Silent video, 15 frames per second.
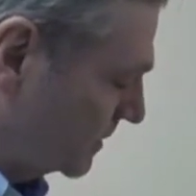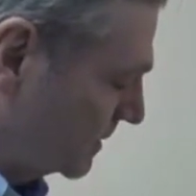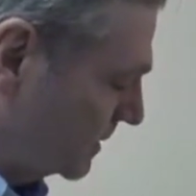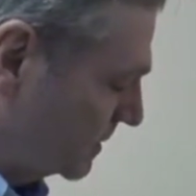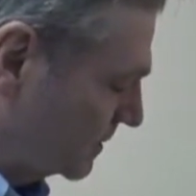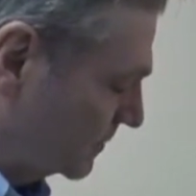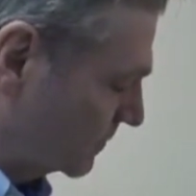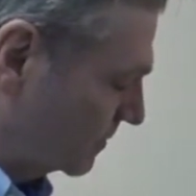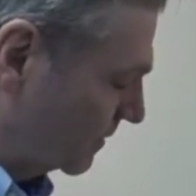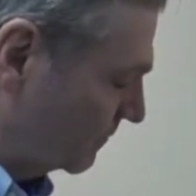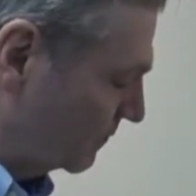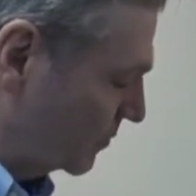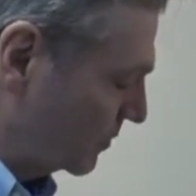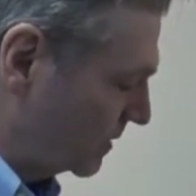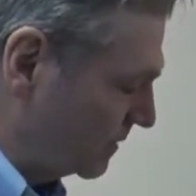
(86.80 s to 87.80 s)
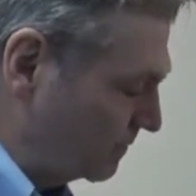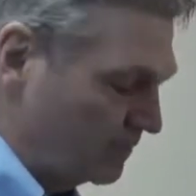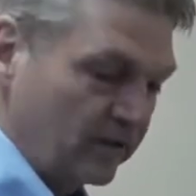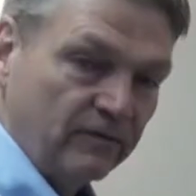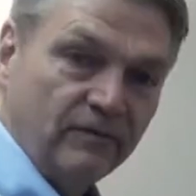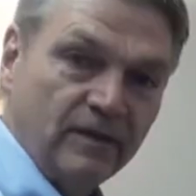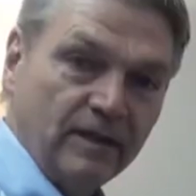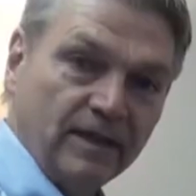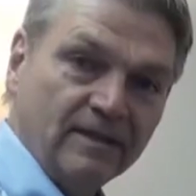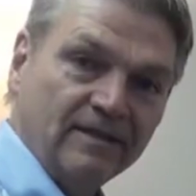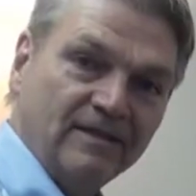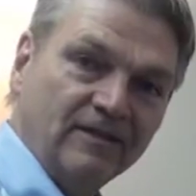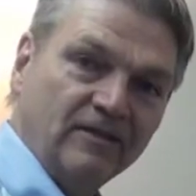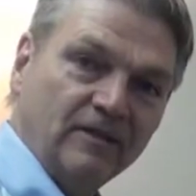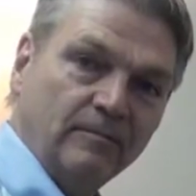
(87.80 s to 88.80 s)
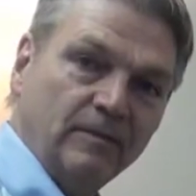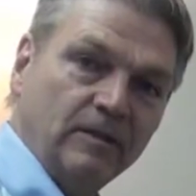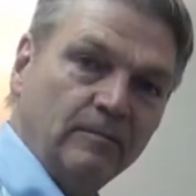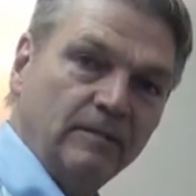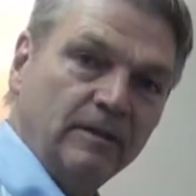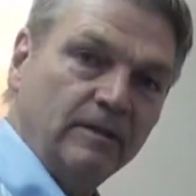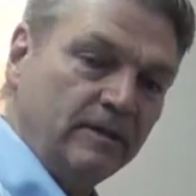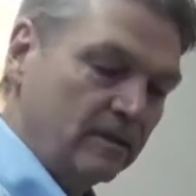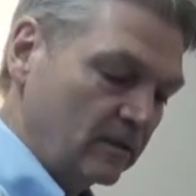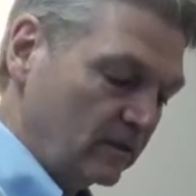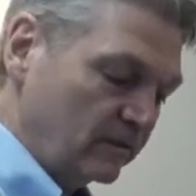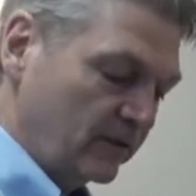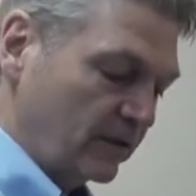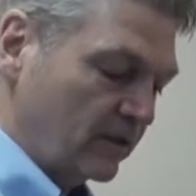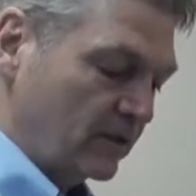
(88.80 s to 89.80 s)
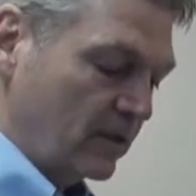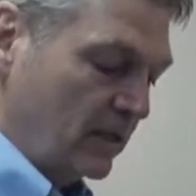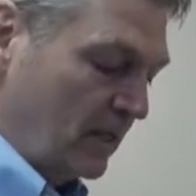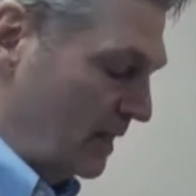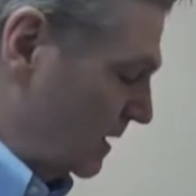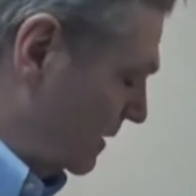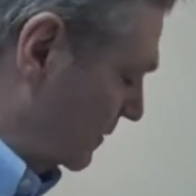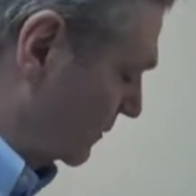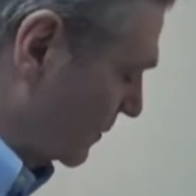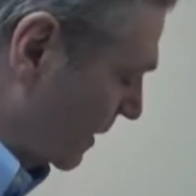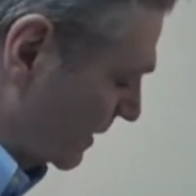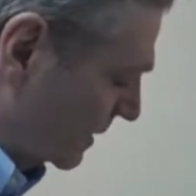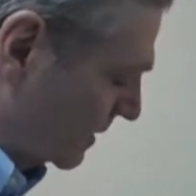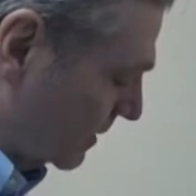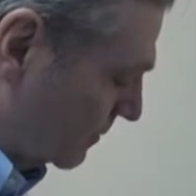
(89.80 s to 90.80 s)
needles, my 40, 50, and 60mm needles here. So I'm going to